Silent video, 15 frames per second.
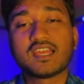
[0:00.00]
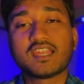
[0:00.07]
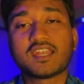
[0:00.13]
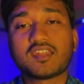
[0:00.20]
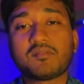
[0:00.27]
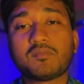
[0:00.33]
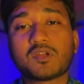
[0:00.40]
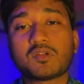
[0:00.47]

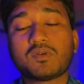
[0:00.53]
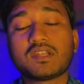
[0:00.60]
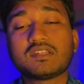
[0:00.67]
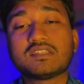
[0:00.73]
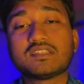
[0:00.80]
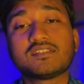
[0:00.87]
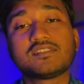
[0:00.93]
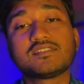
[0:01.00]
Number 1,
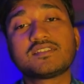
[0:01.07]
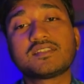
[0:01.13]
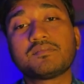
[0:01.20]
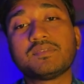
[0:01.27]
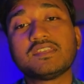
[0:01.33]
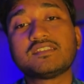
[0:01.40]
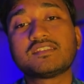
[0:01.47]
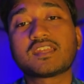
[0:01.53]
this is the
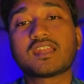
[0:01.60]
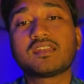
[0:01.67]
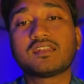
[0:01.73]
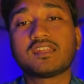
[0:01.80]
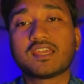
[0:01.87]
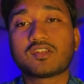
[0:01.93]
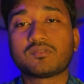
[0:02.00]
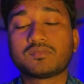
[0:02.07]
visceral
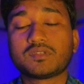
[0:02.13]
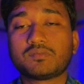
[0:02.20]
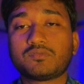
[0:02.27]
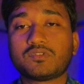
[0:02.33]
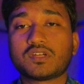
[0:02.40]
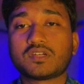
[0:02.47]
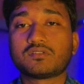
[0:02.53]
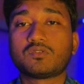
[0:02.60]
layer of the
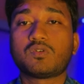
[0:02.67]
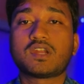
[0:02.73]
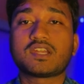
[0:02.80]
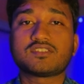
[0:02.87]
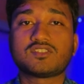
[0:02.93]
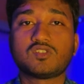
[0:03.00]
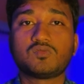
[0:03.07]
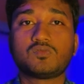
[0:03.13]
pleura. What
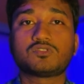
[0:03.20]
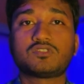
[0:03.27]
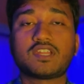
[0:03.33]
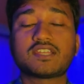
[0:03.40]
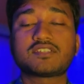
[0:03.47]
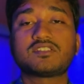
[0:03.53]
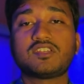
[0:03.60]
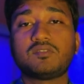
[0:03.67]
is
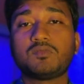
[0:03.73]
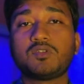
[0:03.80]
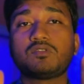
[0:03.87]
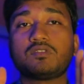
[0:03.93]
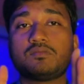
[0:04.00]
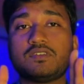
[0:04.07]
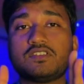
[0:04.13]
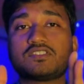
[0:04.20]
pneumothorax? In
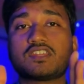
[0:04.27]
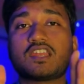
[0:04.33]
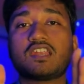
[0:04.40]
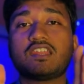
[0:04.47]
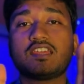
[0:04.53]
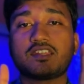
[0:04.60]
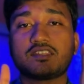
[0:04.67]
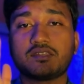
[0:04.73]
between visceral
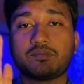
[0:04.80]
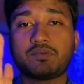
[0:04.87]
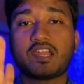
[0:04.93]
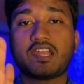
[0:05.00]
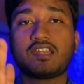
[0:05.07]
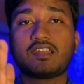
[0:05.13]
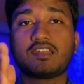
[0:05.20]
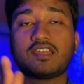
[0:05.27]
layer and the
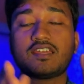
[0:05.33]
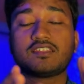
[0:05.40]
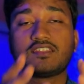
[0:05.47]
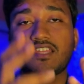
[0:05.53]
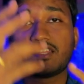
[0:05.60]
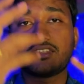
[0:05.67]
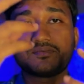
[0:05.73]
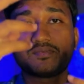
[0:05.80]
parietal layer
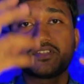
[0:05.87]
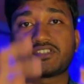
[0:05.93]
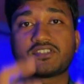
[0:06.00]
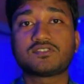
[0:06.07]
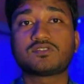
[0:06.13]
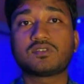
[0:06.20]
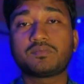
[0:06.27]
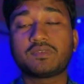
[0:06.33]
there is
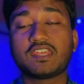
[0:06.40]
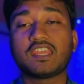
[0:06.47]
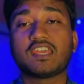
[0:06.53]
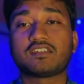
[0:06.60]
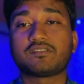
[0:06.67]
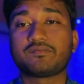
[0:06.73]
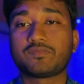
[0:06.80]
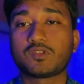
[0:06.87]
presence of
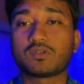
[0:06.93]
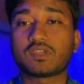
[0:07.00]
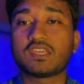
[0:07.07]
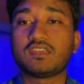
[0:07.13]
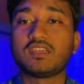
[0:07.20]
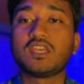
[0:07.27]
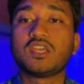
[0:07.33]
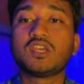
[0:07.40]
air. Okay,
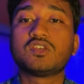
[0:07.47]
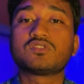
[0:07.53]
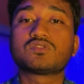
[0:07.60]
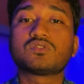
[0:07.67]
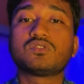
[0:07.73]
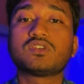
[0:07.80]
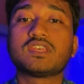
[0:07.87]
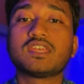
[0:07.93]

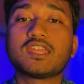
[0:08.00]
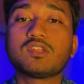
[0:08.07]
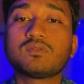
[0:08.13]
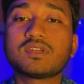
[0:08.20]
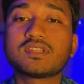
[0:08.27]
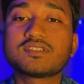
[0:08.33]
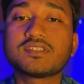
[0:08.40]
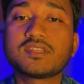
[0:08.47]
so here you
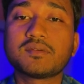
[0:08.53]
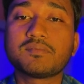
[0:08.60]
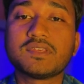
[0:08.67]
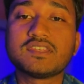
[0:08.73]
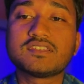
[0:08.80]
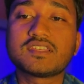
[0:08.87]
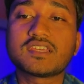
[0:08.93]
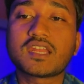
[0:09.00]
can see the
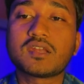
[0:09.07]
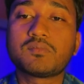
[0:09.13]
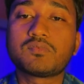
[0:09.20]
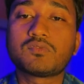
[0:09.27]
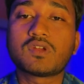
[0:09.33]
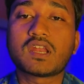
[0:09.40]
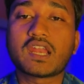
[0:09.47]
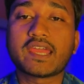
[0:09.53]
visceral
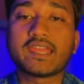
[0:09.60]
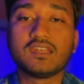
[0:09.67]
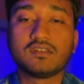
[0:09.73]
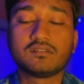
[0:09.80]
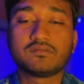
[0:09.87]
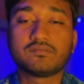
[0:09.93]
pleura line.